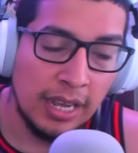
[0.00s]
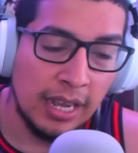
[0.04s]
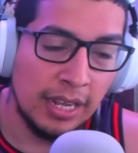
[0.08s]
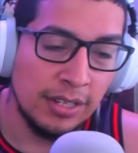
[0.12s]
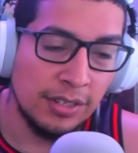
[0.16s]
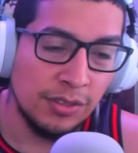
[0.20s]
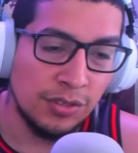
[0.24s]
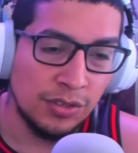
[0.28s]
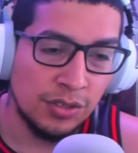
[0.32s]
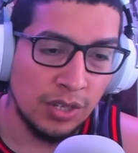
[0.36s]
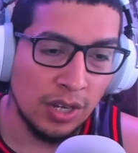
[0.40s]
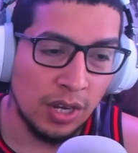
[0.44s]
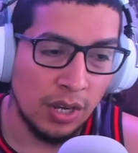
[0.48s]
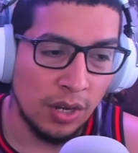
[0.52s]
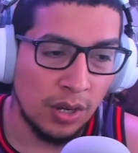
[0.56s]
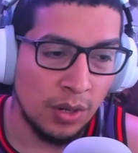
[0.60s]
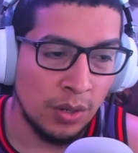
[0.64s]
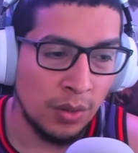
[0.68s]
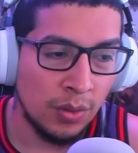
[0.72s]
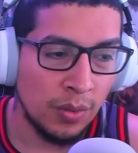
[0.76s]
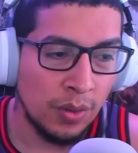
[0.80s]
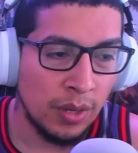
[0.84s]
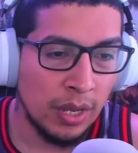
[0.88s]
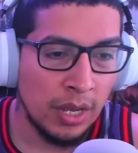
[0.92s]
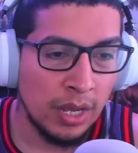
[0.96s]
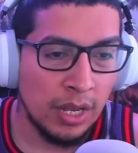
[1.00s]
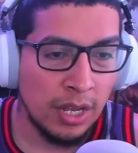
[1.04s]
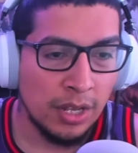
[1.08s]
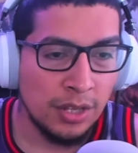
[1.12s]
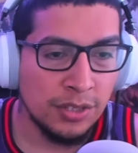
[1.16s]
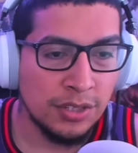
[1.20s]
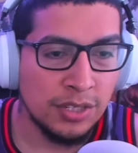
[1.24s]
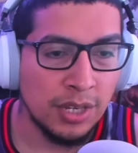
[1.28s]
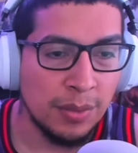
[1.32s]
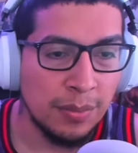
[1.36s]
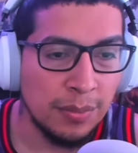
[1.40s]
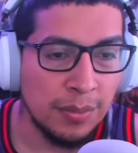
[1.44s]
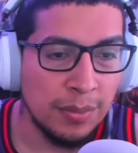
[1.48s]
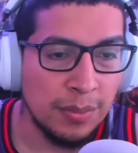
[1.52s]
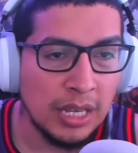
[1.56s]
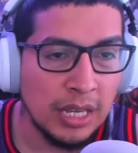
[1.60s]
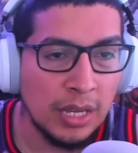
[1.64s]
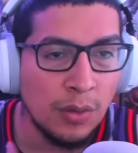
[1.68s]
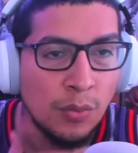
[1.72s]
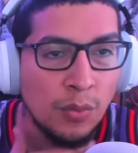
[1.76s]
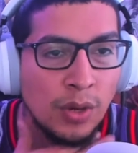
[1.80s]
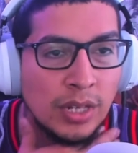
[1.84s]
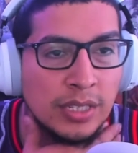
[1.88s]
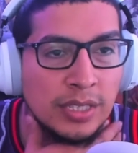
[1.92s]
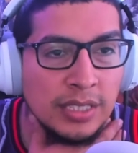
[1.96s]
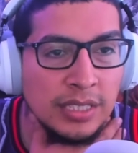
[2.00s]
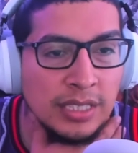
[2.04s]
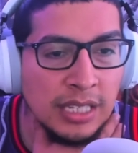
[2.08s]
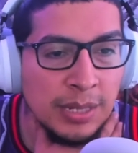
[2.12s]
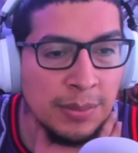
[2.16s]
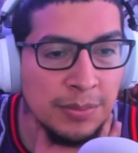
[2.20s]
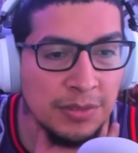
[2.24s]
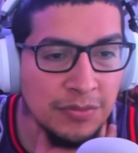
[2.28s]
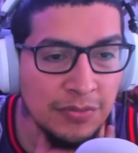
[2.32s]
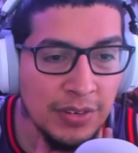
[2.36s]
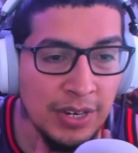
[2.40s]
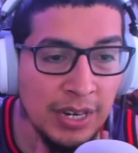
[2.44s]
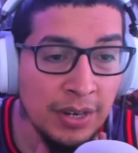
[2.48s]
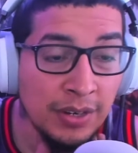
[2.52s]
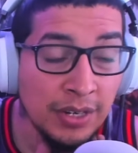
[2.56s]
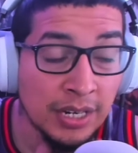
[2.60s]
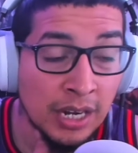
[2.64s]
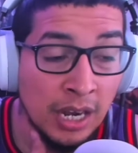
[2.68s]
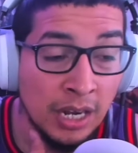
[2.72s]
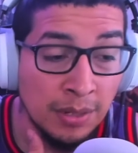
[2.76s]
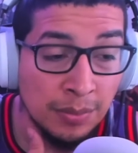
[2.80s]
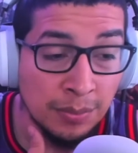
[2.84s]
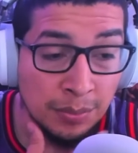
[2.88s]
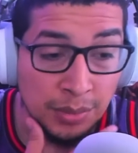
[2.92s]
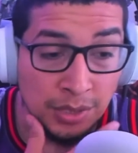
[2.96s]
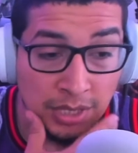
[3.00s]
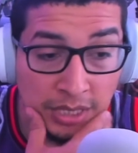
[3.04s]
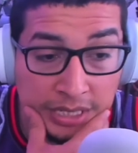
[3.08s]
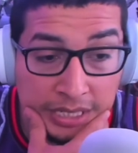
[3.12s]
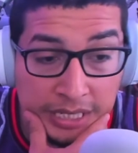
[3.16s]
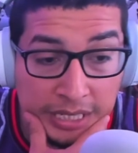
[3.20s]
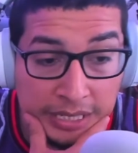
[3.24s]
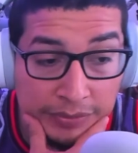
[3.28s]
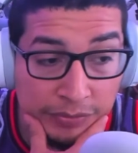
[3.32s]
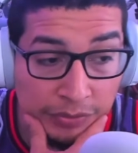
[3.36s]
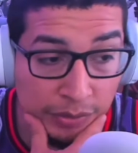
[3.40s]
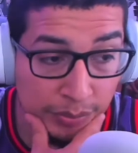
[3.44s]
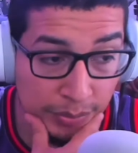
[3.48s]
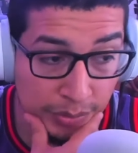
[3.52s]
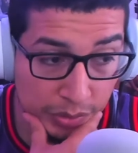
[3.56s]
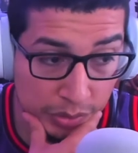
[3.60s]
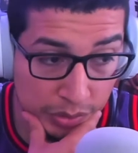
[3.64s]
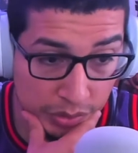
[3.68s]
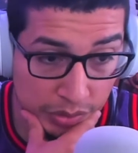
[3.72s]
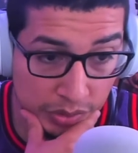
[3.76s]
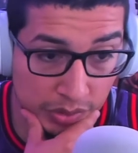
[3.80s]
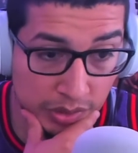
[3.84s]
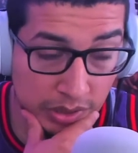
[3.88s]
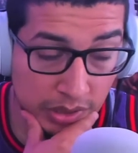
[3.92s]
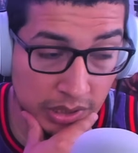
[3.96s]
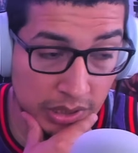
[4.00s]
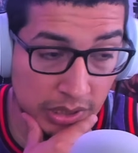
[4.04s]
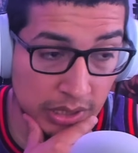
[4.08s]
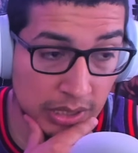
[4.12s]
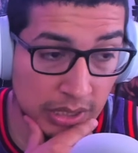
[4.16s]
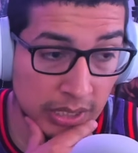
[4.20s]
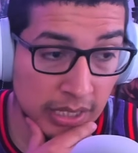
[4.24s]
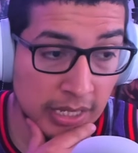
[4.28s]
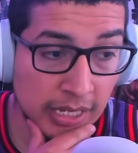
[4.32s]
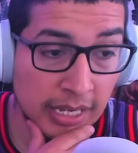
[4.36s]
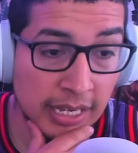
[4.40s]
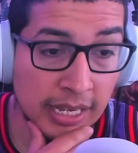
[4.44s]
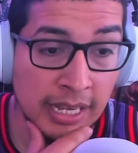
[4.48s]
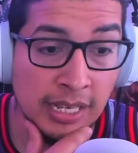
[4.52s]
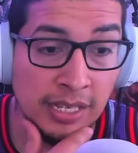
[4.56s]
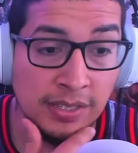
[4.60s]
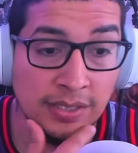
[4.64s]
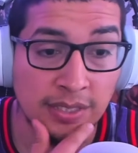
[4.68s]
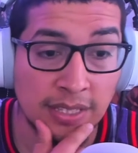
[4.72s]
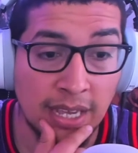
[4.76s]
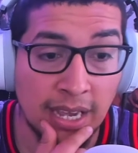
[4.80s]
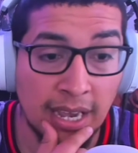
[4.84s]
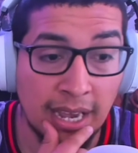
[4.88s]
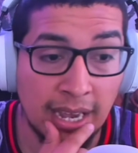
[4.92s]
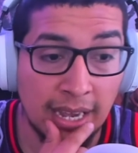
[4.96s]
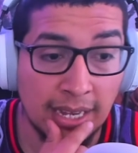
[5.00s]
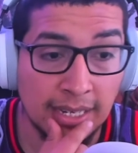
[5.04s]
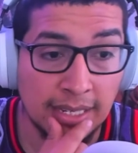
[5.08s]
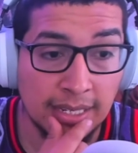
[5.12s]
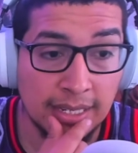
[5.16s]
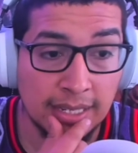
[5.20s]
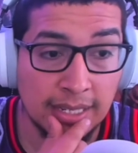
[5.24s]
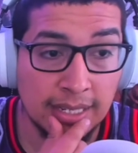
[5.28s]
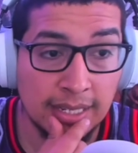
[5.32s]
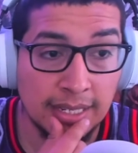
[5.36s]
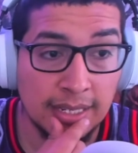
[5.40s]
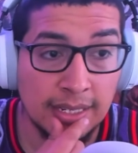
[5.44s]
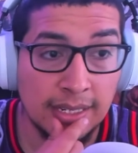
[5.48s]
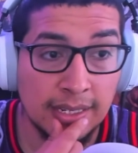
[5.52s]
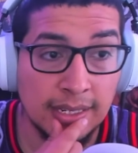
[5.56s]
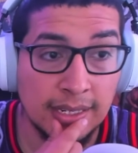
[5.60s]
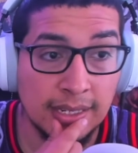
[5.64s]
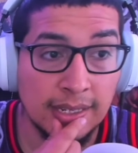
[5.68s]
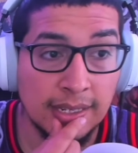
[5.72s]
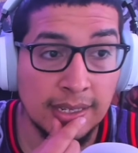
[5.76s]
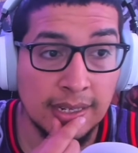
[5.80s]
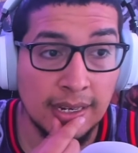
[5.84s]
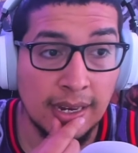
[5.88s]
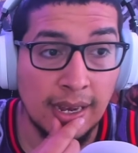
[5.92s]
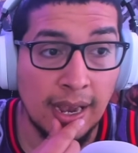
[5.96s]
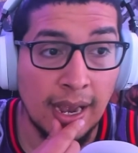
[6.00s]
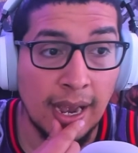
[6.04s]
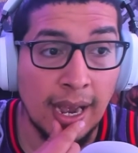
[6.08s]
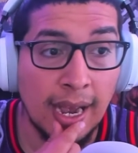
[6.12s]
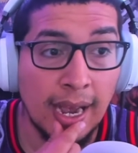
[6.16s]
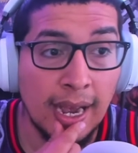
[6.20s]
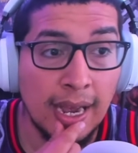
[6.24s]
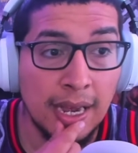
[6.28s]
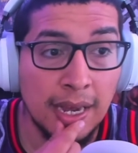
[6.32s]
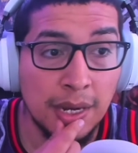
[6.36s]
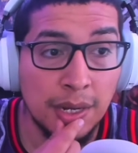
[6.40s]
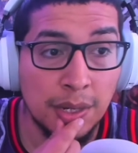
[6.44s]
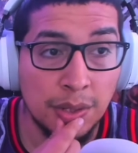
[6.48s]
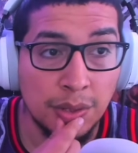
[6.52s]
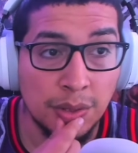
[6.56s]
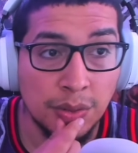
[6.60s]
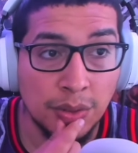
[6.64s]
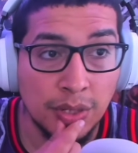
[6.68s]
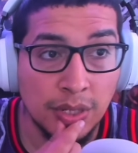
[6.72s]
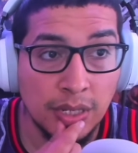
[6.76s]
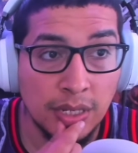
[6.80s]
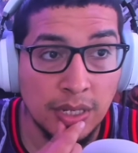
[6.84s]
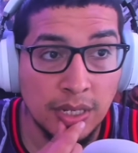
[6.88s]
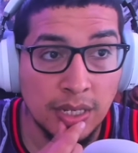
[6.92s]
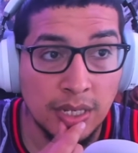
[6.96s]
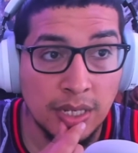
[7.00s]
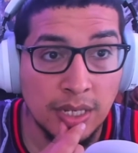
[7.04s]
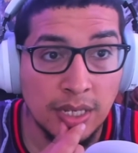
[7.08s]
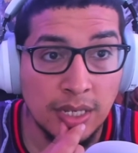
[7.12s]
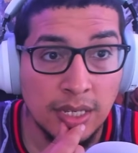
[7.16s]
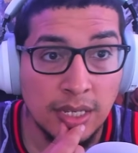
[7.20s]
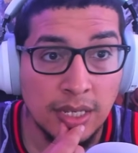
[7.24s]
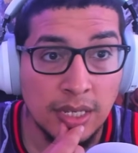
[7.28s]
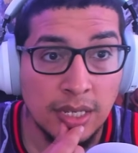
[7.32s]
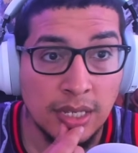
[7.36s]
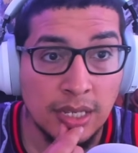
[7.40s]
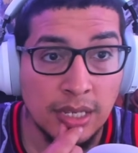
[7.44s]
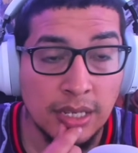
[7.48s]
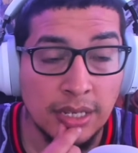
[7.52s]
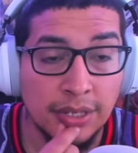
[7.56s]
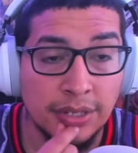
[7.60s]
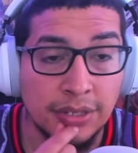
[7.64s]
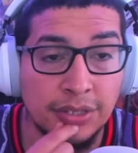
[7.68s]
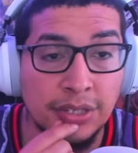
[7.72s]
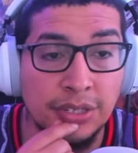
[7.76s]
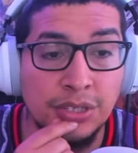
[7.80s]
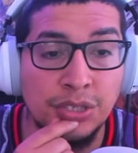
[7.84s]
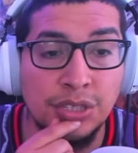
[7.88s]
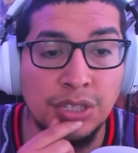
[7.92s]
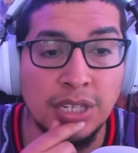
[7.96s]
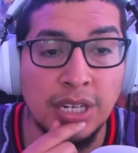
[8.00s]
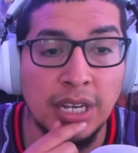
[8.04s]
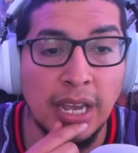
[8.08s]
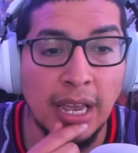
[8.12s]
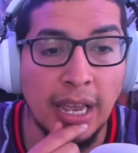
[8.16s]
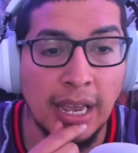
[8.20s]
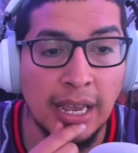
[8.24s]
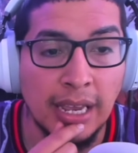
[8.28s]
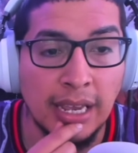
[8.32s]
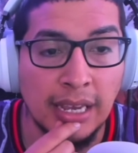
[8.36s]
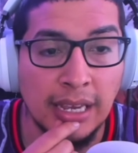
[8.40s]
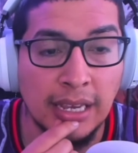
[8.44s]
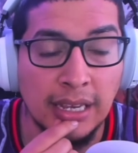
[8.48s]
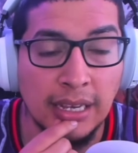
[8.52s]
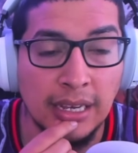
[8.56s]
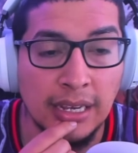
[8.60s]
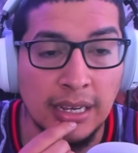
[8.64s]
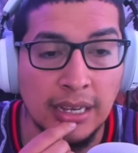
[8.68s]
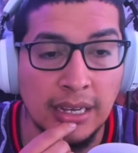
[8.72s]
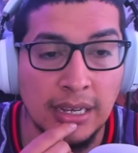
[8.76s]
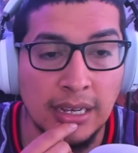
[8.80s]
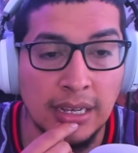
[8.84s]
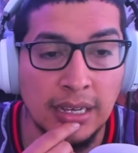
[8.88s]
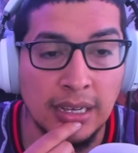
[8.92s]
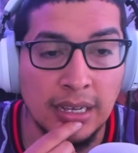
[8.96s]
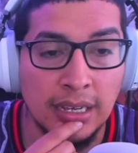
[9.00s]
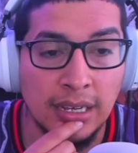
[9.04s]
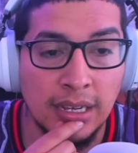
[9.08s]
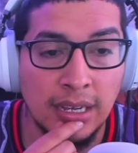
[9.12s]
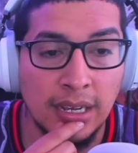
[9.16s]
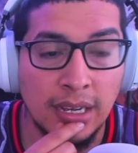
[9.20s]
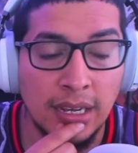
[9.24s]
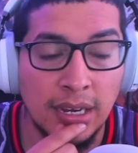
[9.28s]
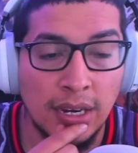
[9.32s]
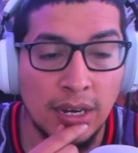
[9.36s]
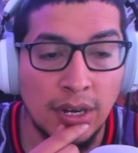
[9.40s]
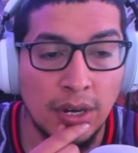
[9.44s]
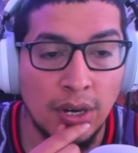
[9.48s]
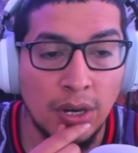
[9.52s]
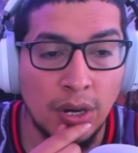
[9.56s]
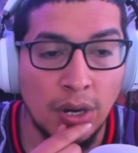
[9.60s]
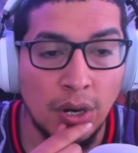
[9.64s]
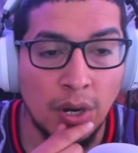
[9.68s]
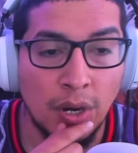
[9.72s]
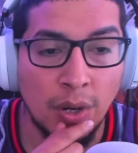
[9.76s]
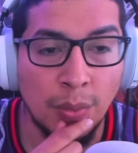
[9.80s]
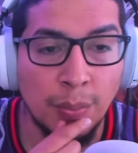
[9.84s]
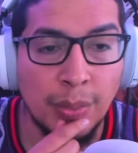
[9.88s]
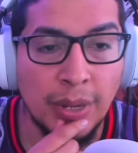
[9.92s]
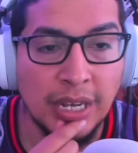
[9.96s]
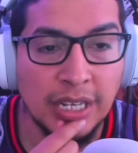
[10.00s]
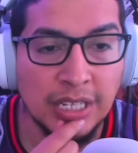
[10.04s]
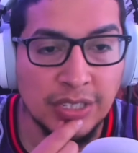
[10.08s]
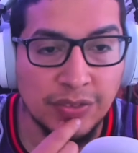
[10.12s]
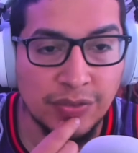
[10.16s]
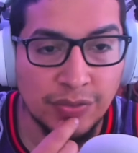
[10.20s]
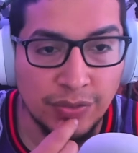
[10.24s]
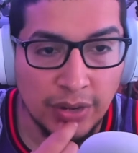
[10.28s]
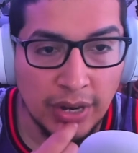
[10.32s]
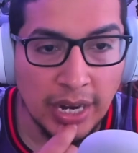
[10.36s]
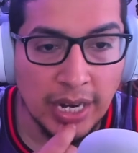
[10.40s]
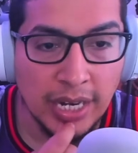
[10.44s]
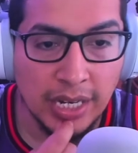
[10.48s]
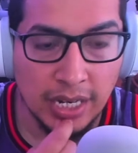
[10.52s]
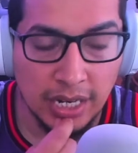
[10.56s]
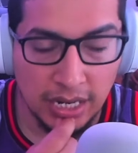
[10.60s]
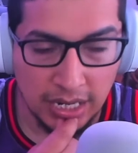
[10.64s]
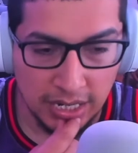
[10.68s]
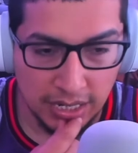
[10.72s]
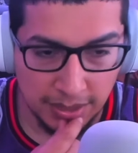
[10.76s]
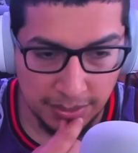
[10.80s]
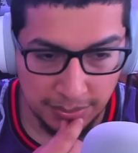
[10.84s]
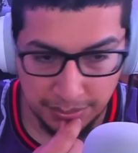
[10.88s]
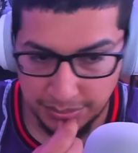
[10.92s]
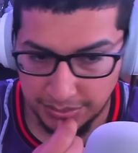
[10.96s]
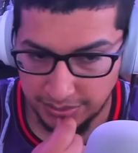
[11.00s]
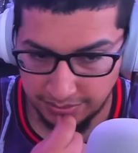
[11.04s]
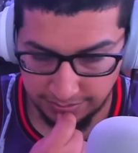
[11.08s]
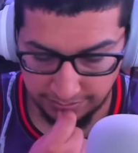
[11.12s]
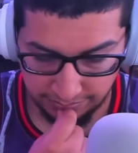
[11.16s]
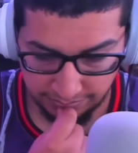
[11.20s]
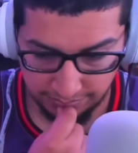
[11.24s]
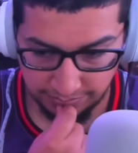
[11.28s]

And so to me, what seems very unbelievable is that how did she hang her best friend up